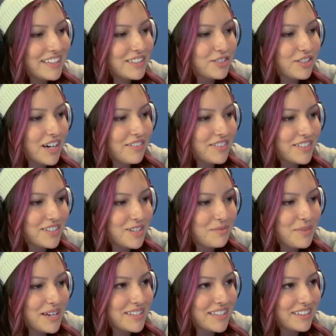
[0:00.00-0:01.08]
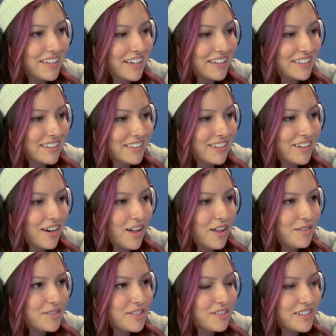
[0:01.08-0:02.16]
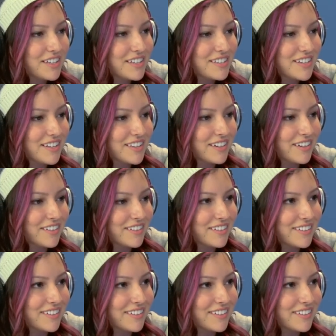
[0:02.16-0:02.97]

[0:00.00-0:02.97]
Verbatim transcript: These graphics are amazing. Like, Call of Duty has nothing on